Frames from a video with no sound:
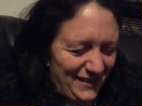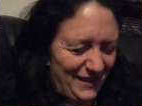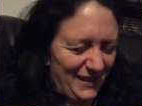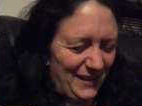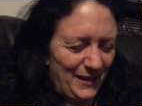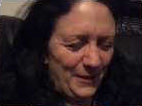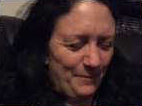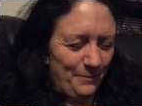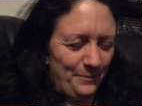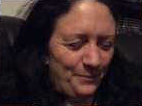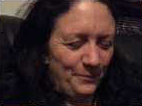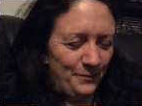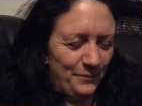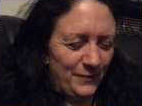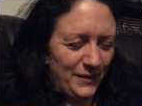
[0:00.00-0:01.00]
um,
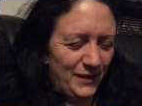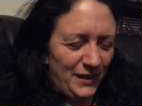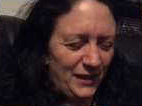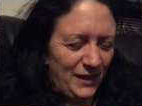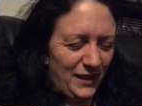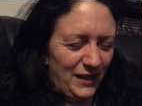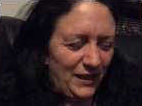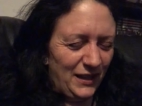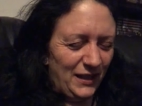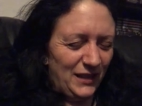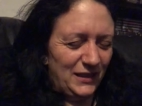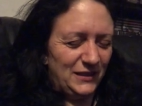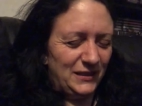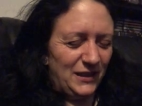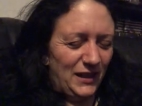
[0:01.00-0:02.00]

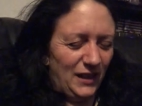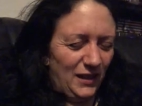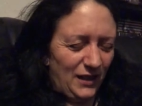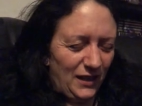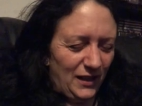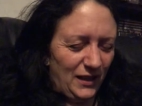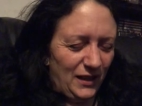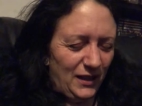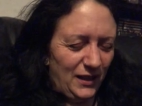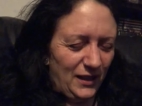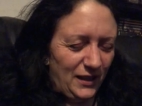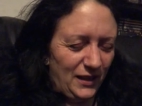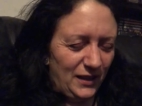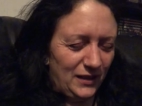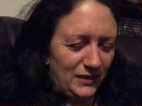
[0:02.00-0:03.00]
uh,
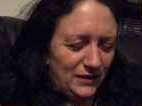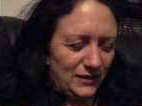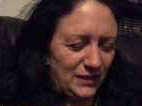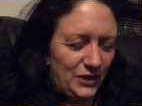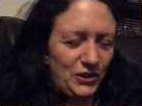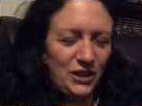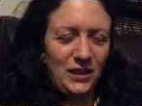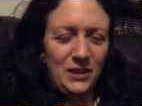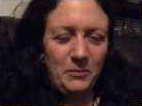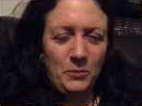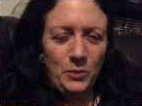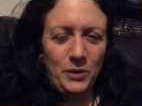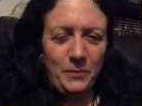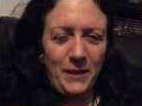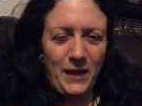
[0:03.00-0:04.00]
a gentleman
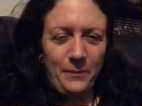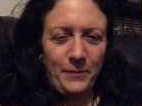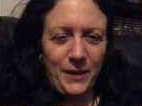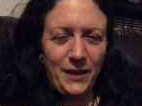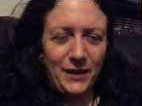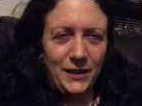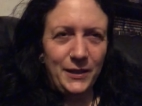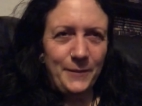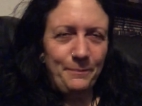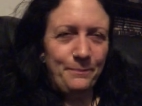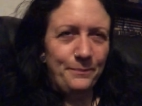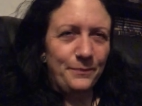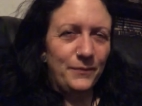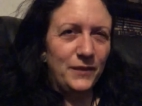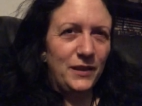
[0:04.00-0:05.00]
with a bad back.
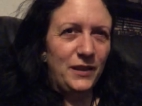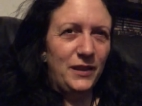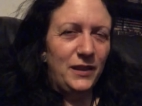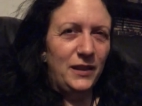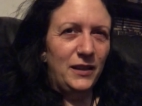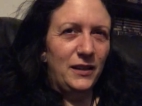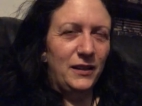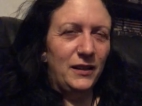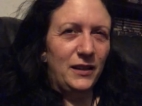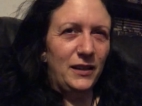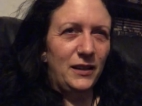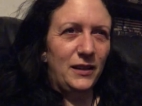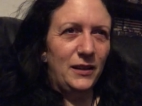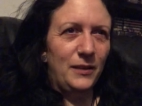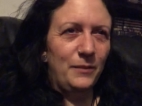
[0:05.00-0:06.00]

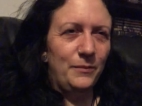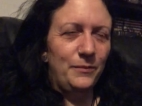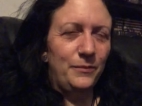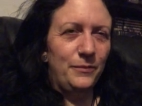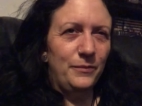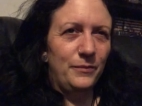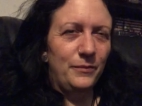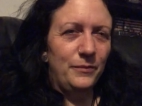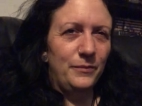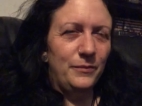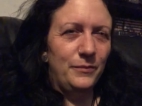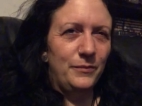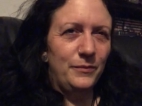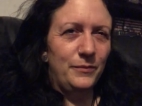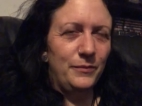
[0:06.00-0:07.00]

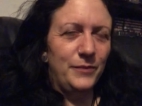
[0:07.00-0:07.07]
Um,